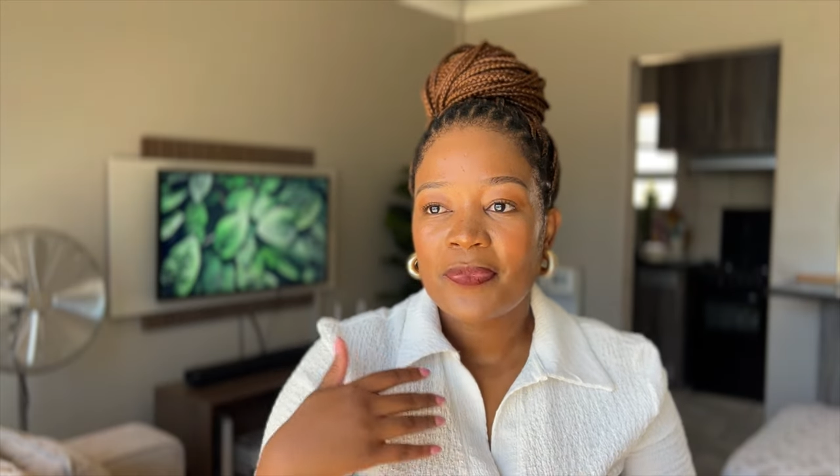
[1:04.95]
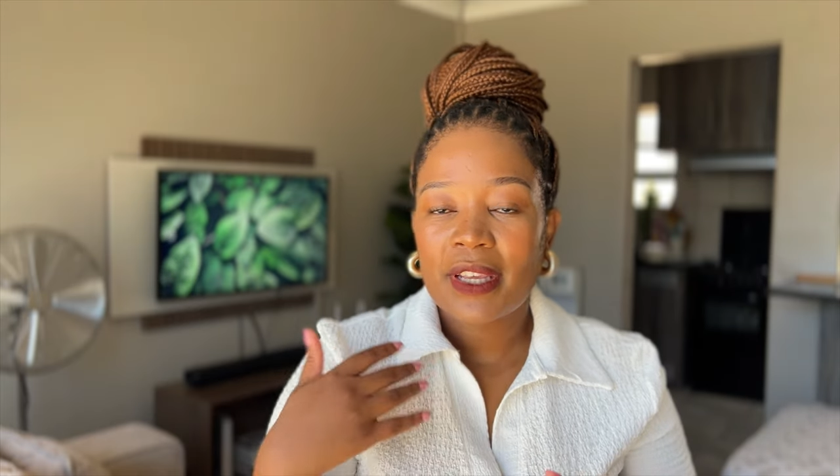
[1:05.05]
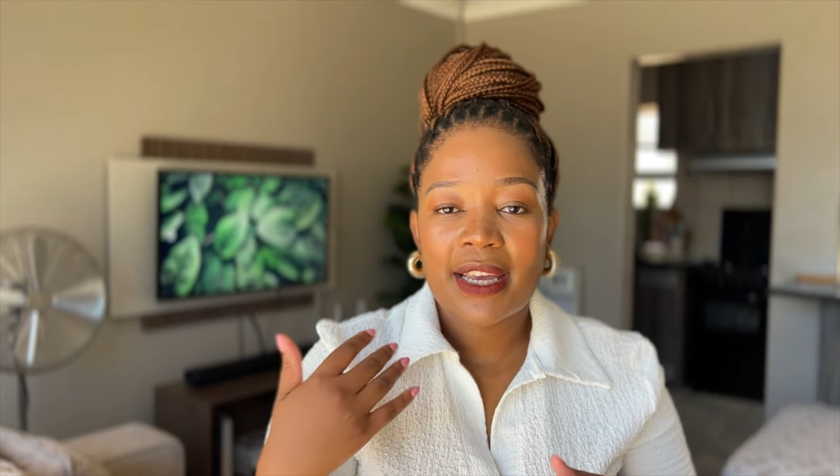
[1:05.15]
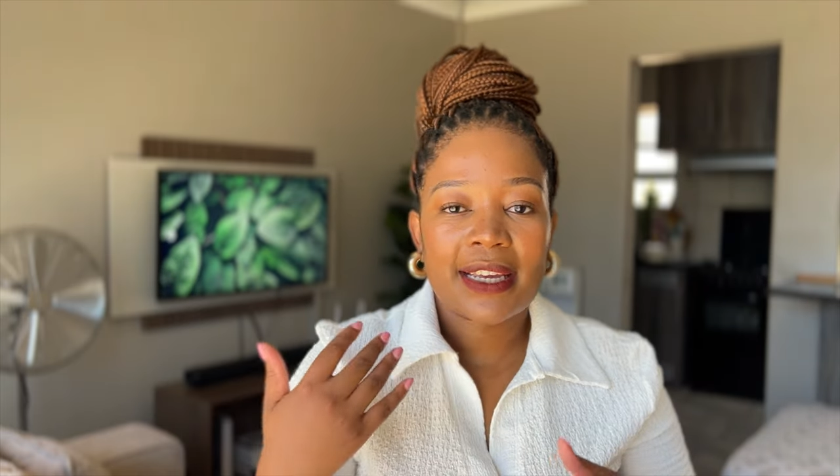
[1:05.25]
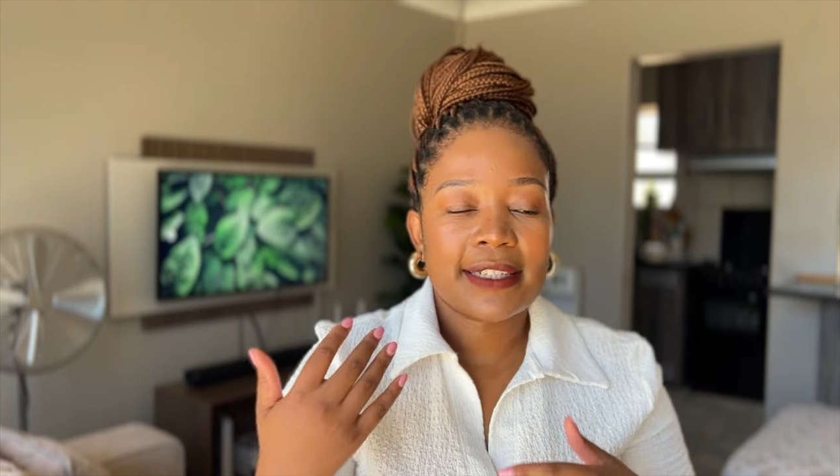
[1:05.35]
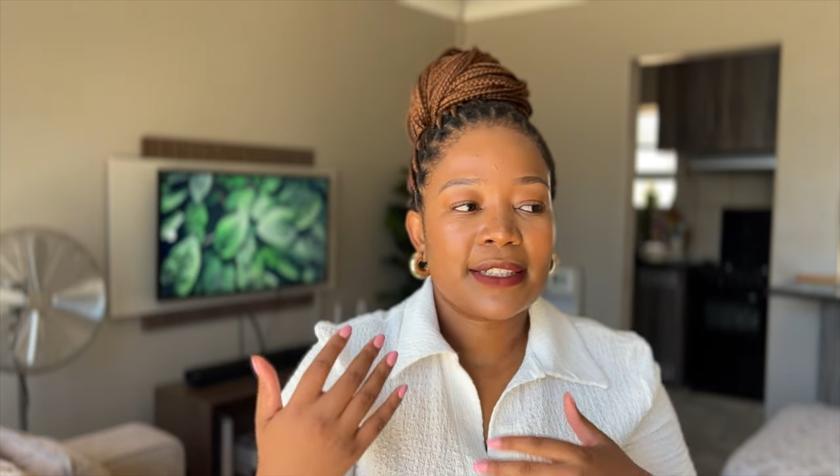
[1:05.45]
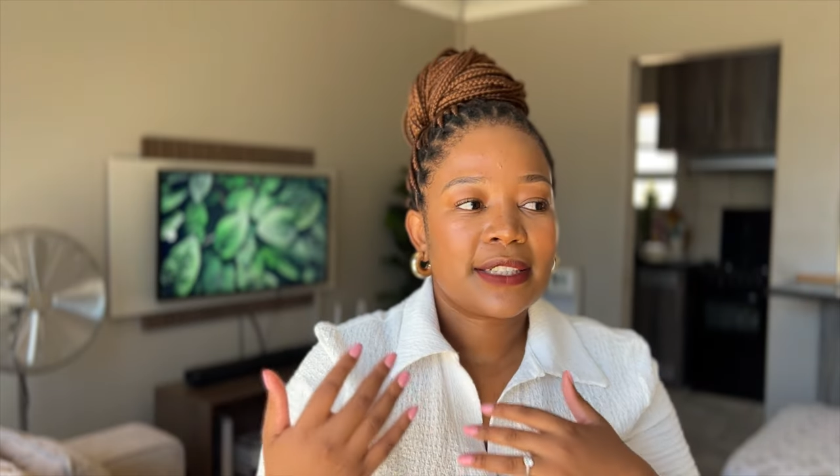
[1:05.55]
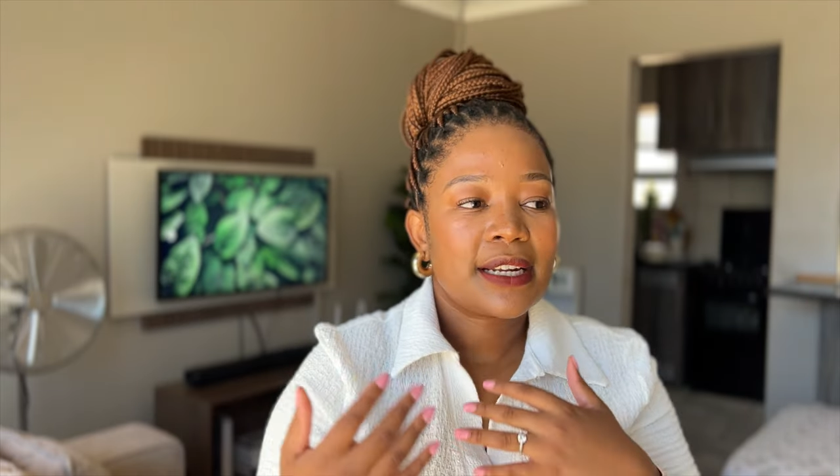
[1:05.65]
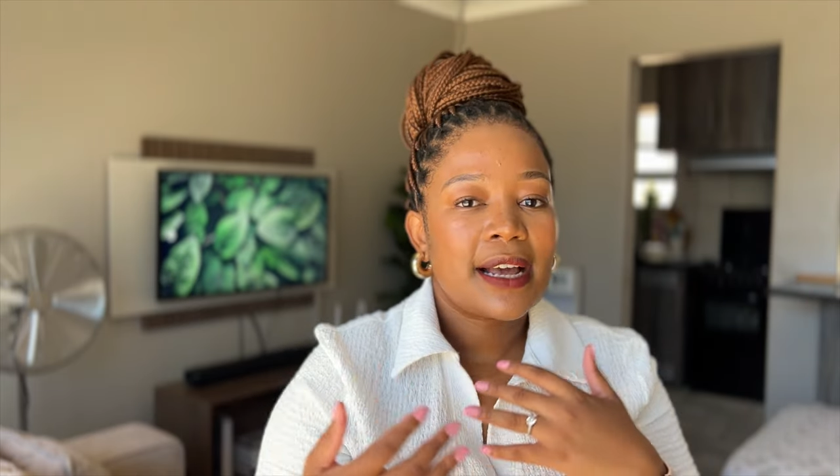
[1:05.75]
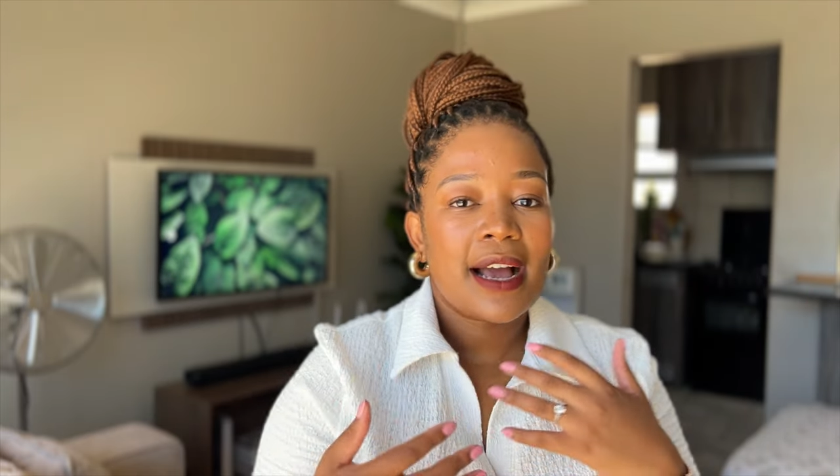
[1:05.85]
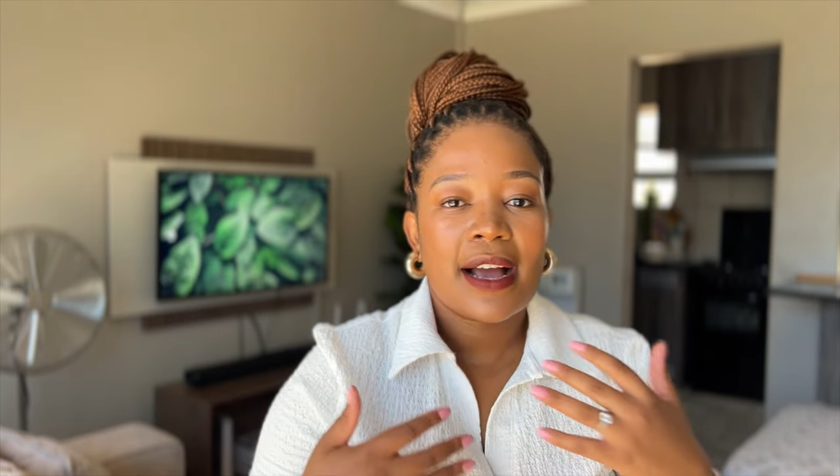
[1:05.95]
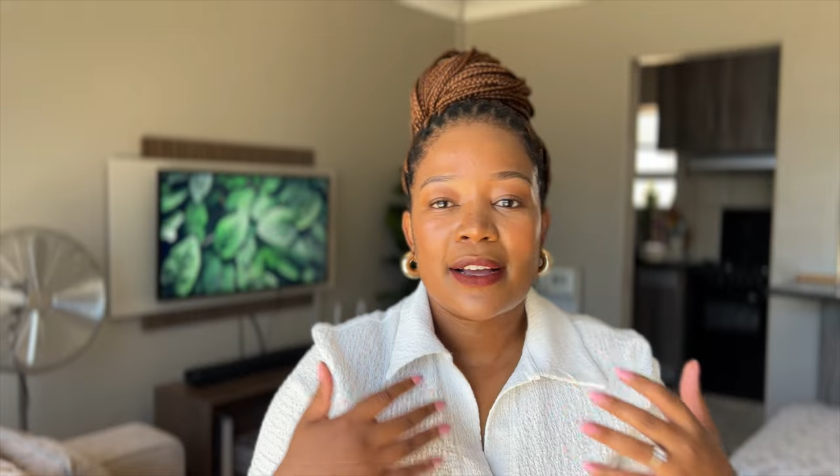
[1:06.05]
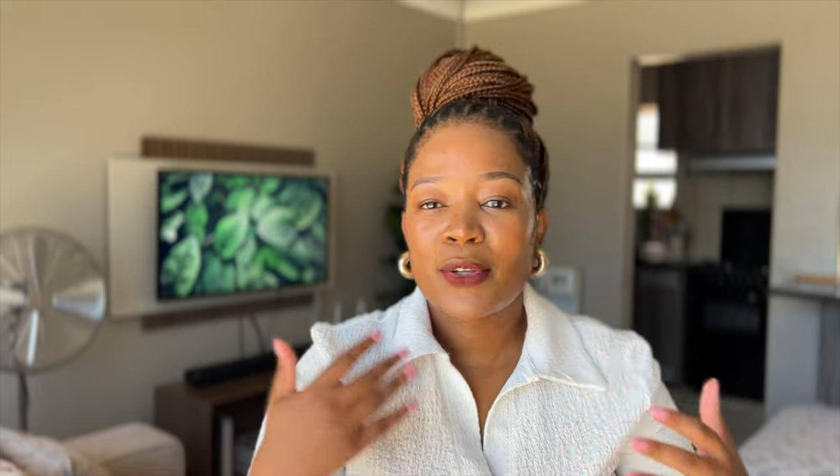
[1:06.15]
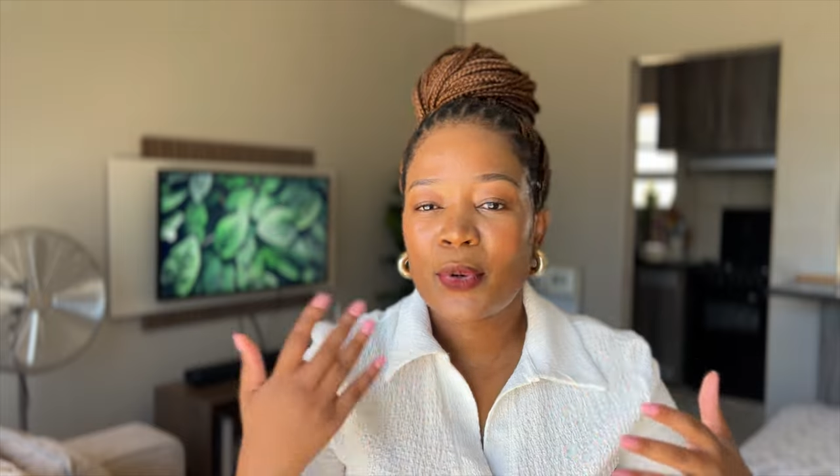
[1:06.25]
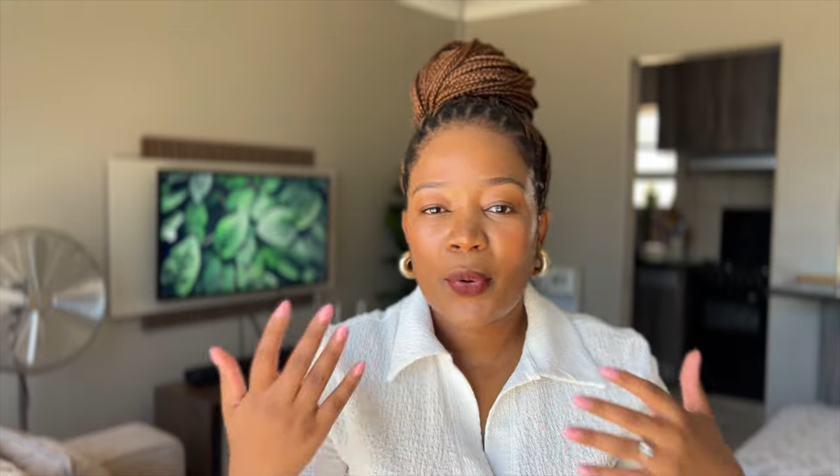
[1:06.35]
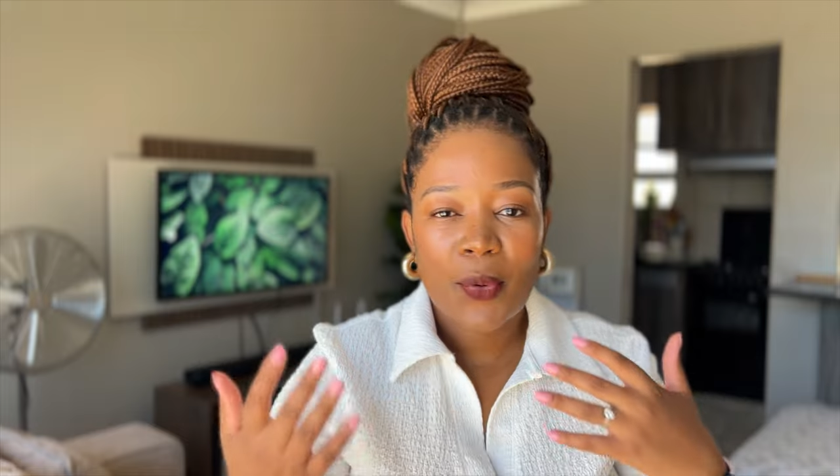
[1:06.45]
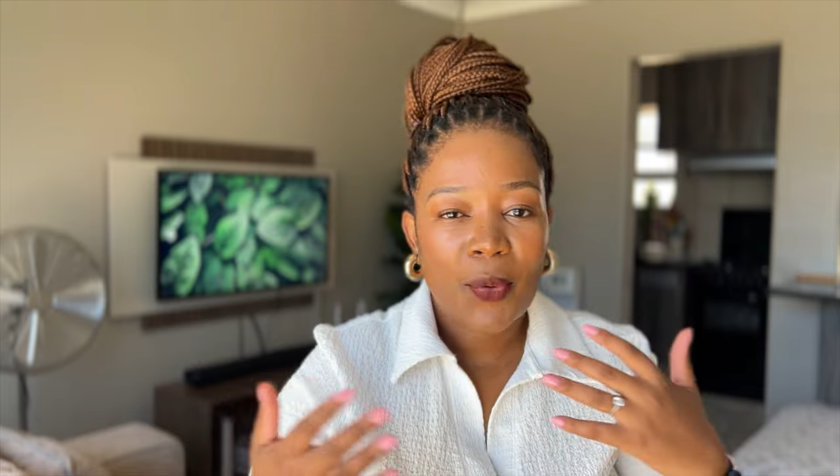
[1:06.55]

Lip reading: and you know,